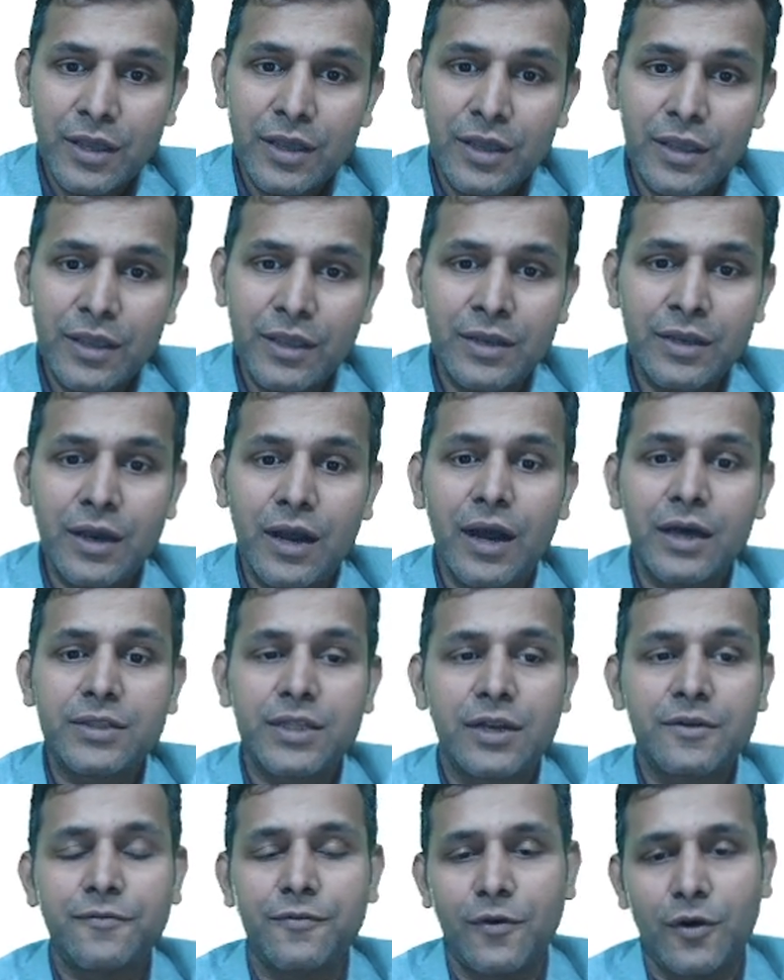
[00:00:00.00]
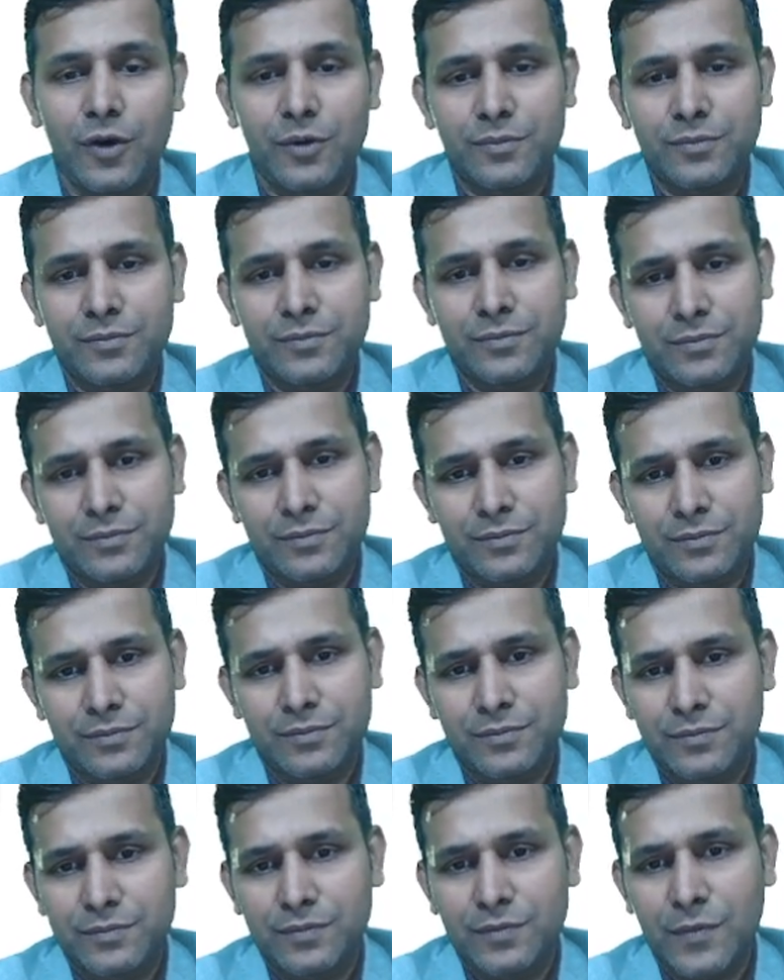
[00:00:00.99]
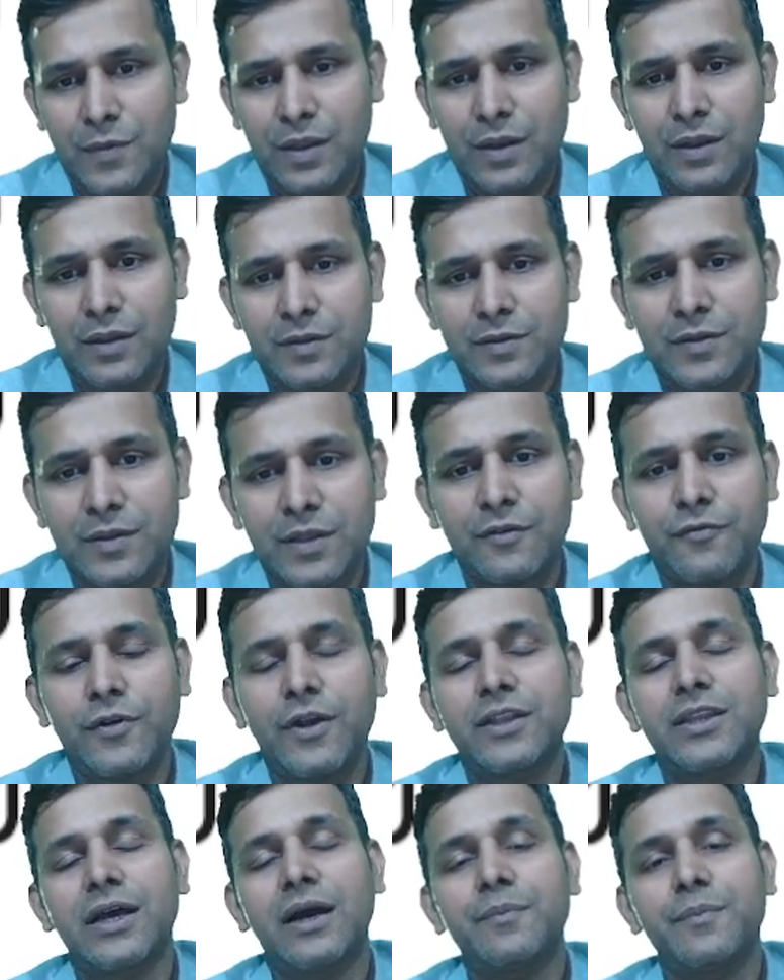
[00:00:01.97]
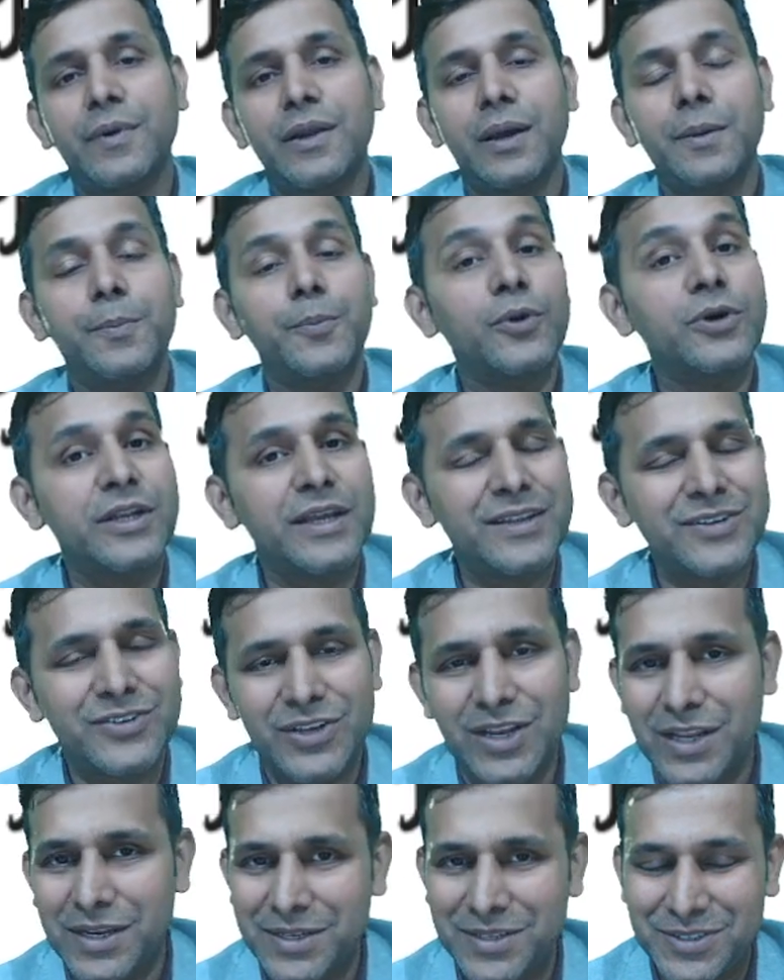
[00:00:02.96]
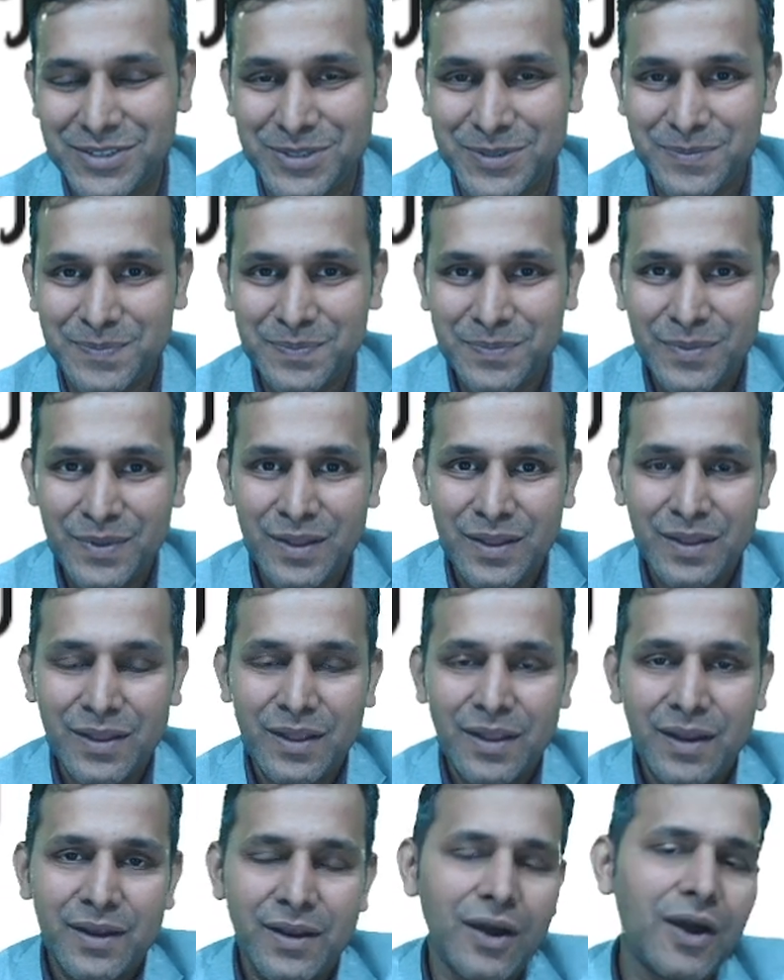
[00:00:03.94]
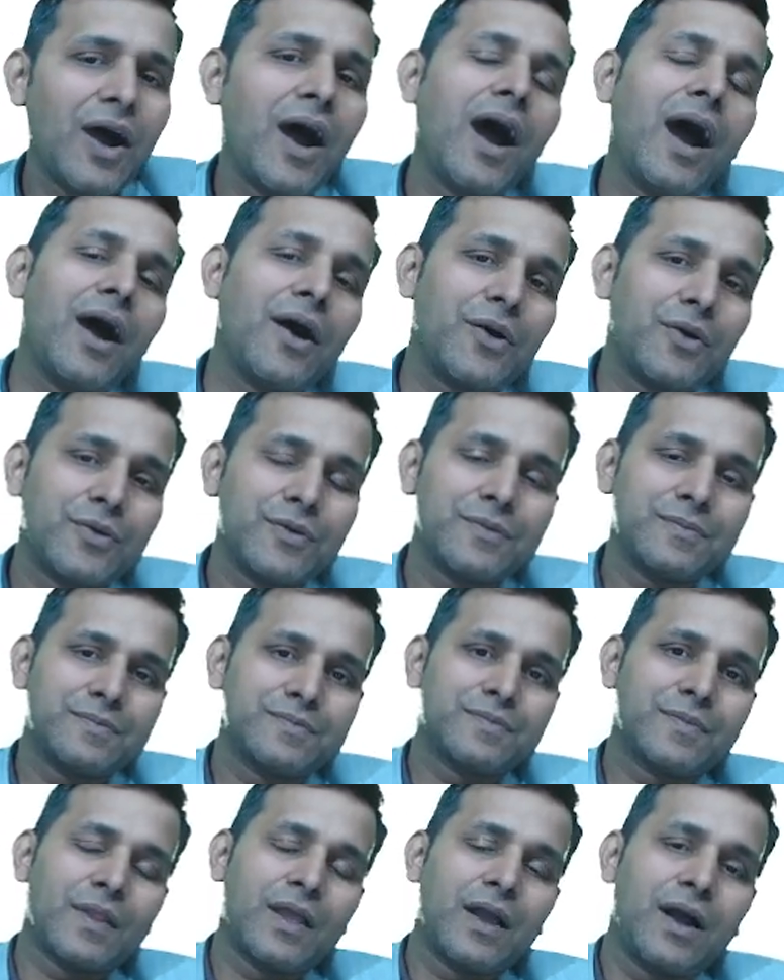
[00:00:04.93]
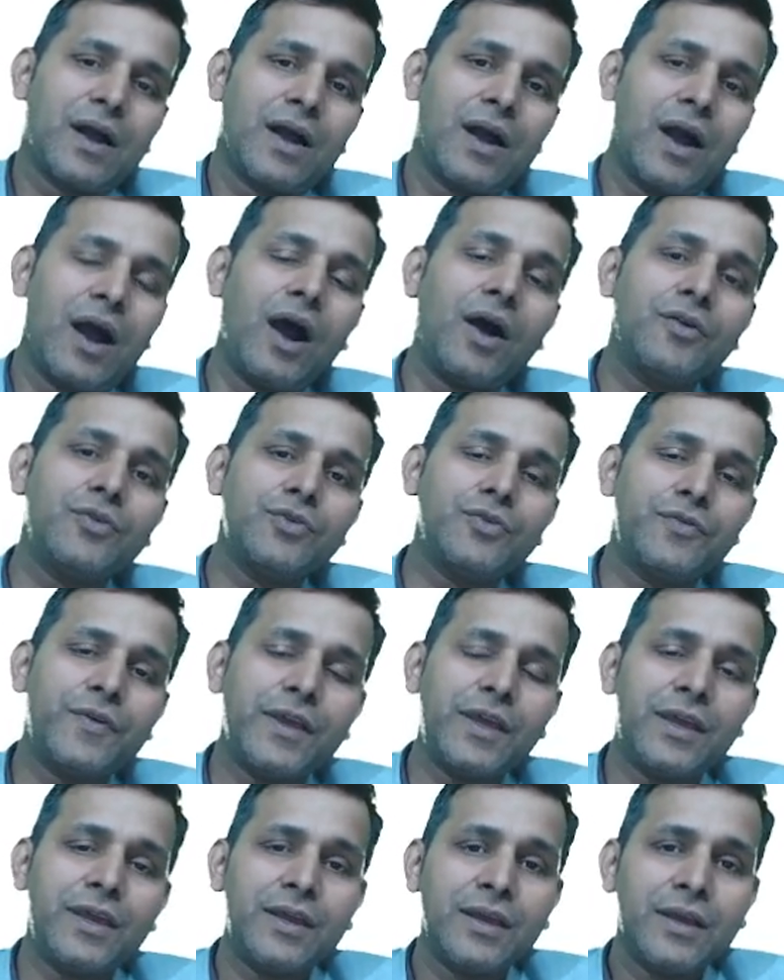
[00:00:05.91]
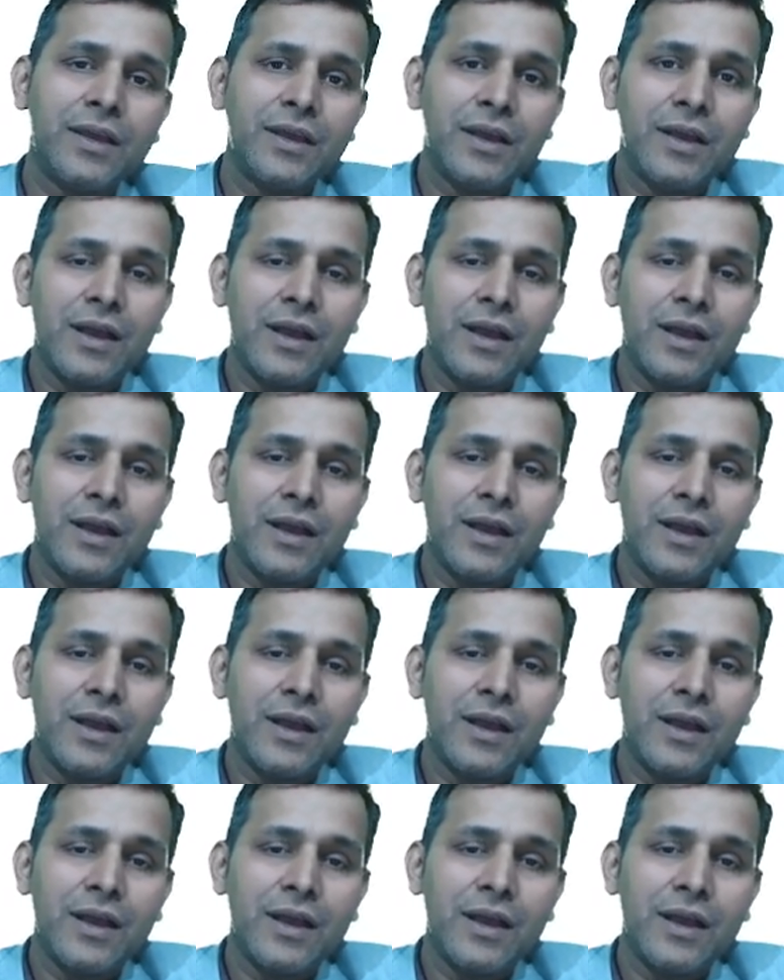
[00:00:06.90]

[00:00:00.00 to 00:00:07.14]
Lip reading: in other form. Say for example a potential energy. Now how do we